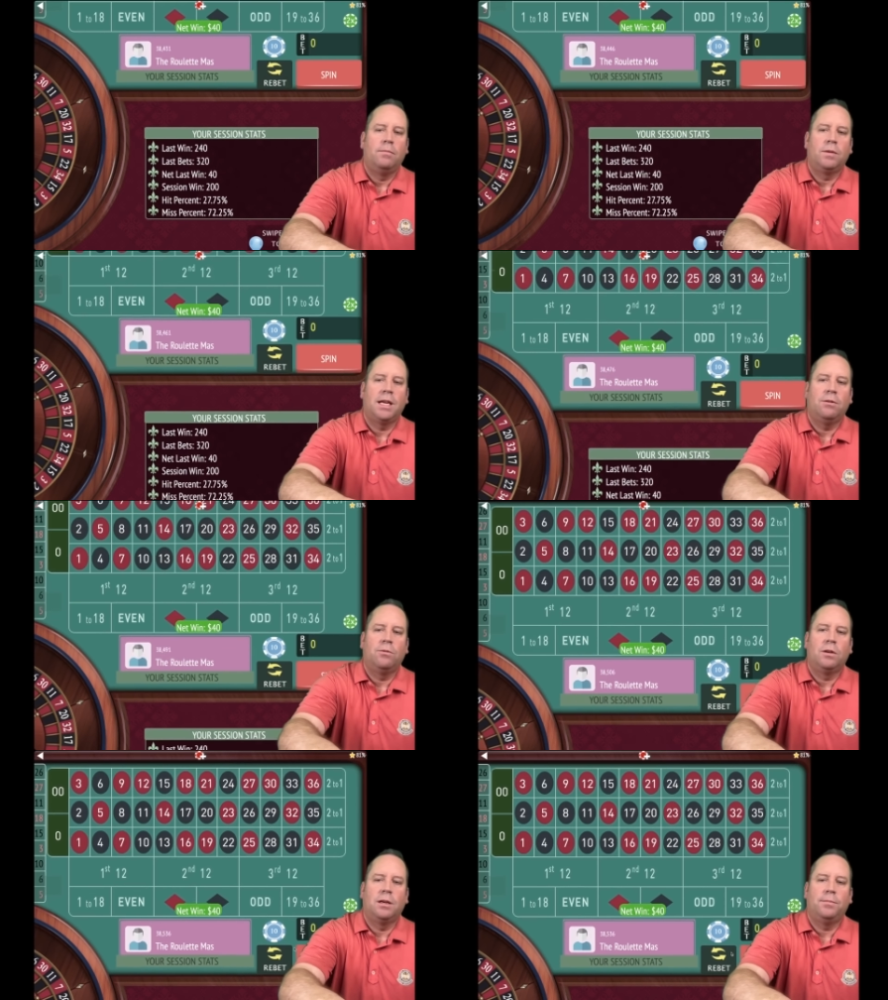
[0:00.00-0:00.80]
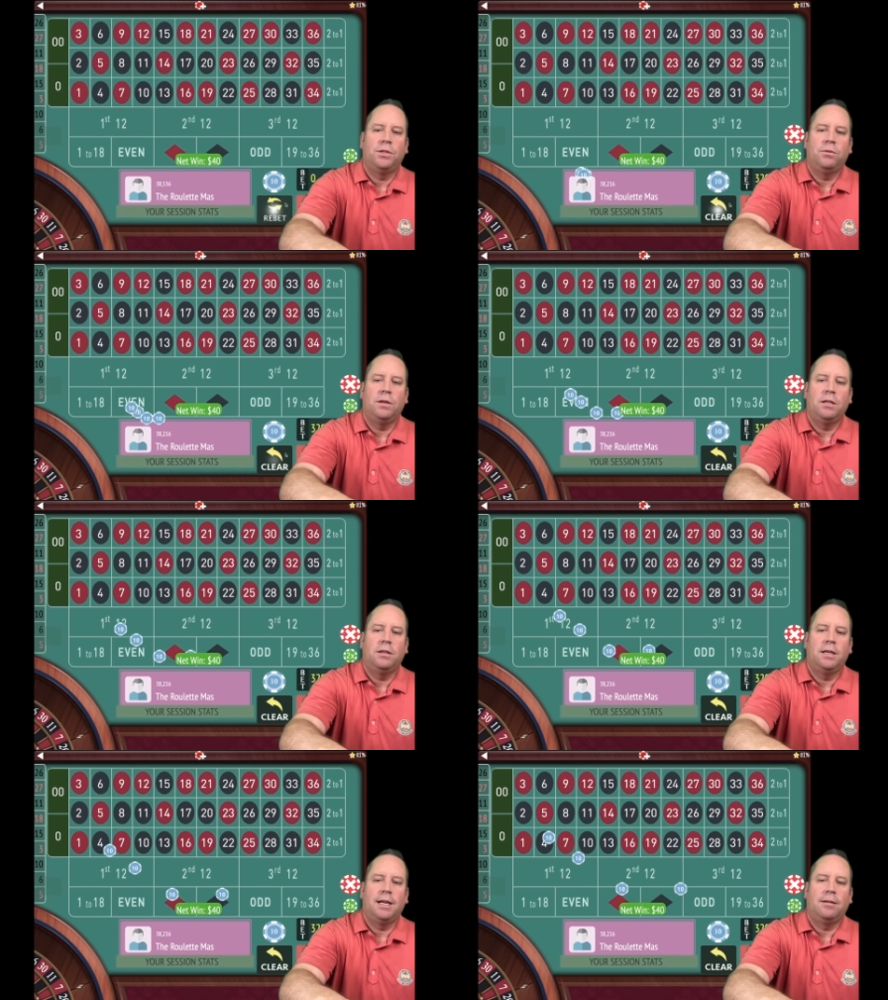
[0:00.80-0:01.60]
Okay, we're up
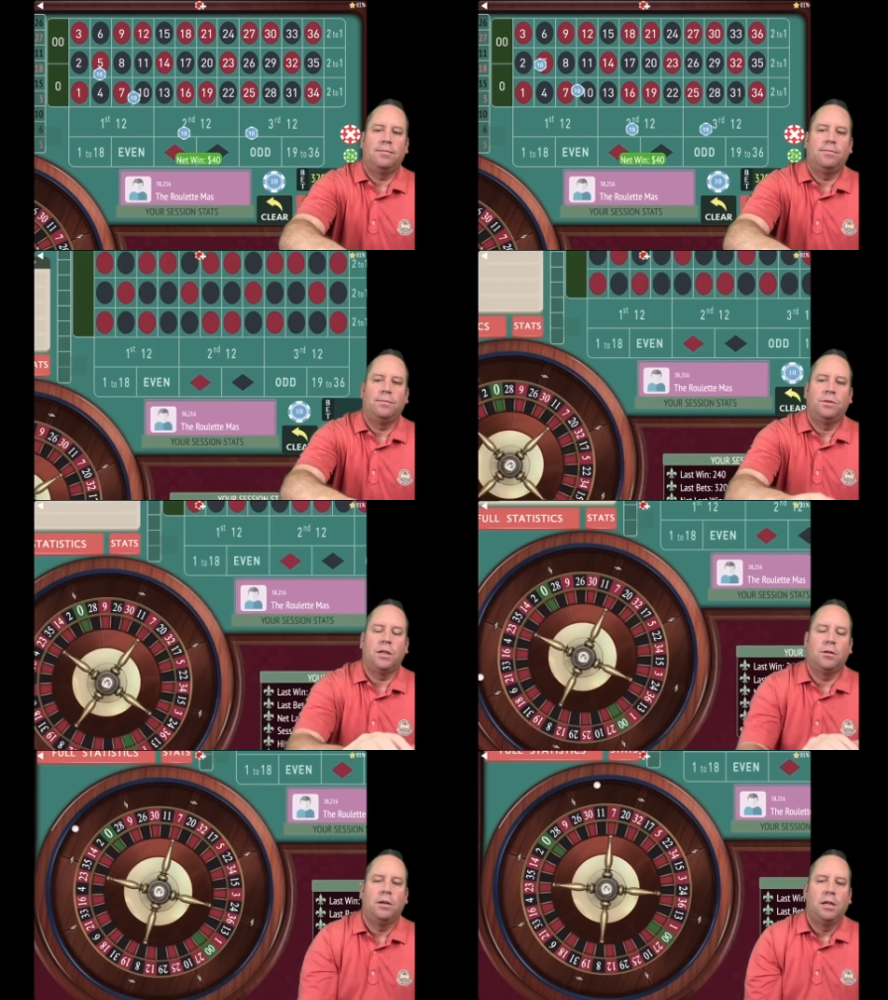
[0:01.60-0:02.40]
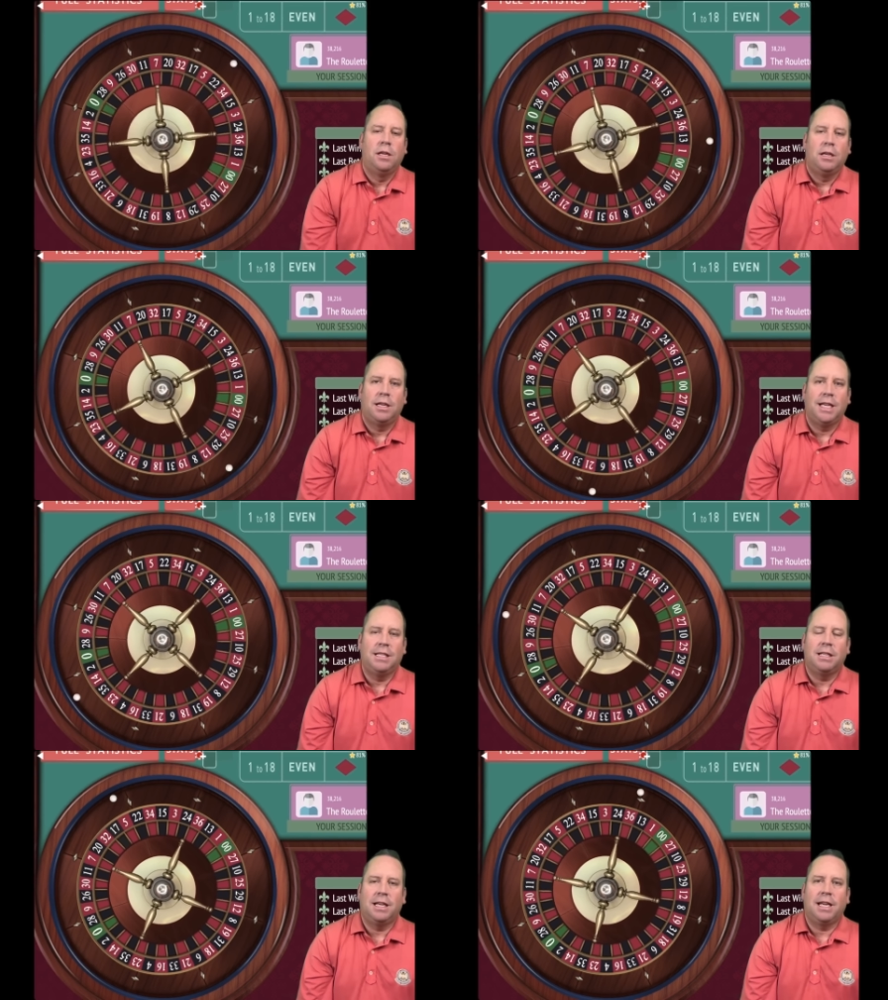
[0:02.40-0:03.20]
200 now. So you could
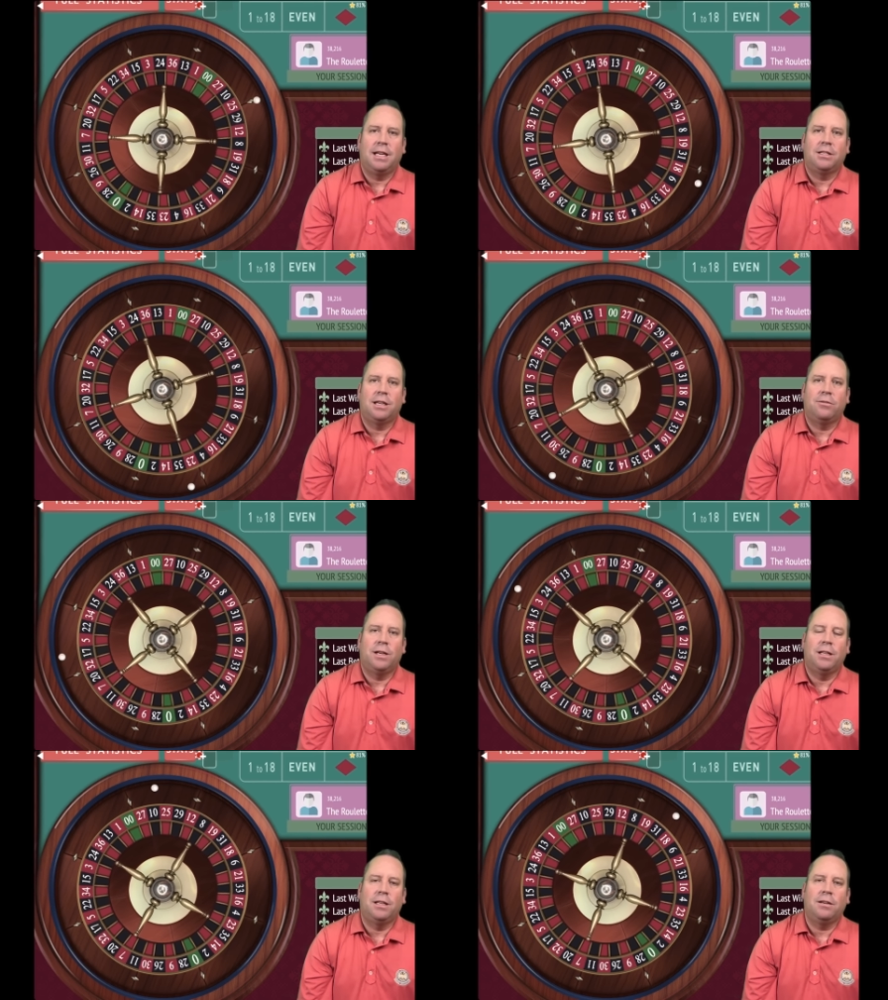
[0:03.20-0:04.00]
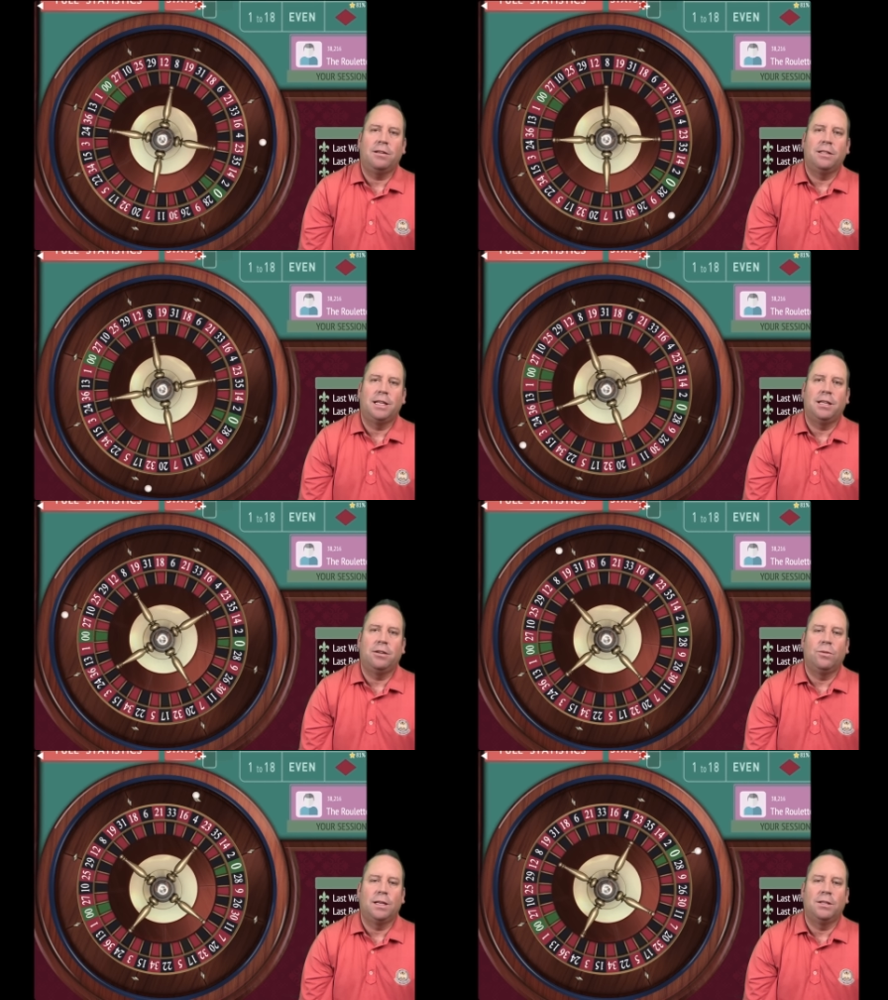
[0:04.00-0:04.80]
easily cash out right there and take
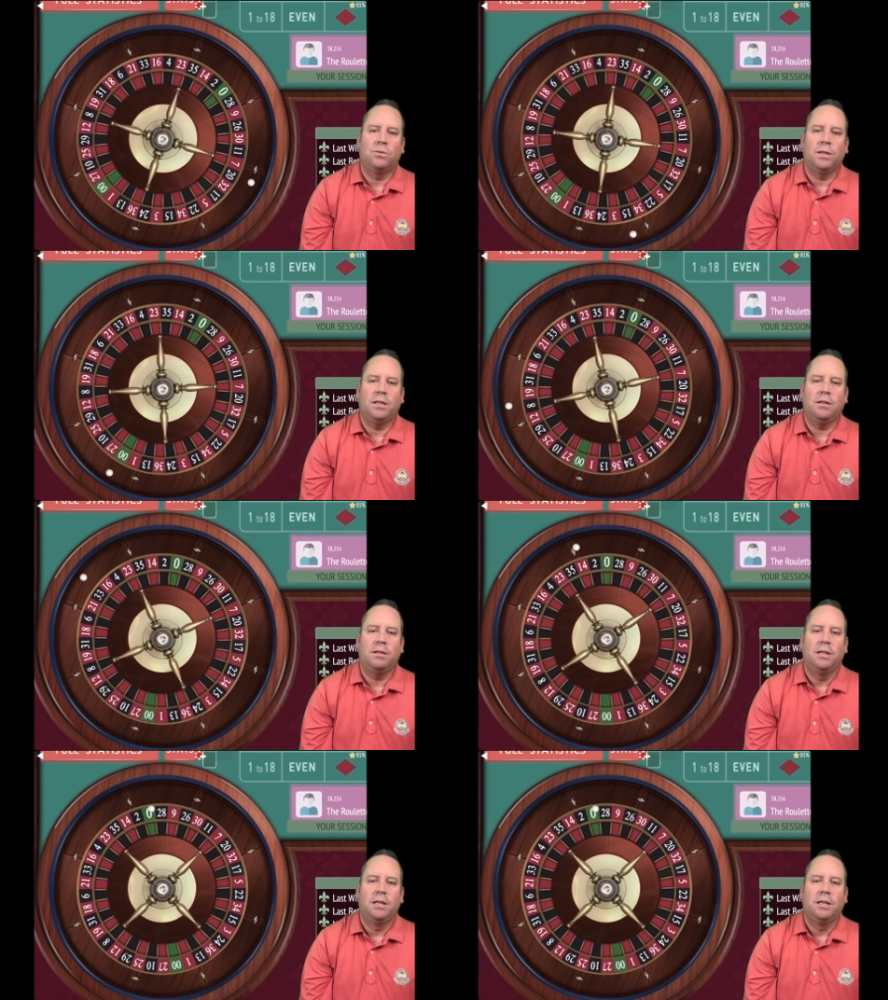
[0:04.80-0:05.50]
your winnings with you.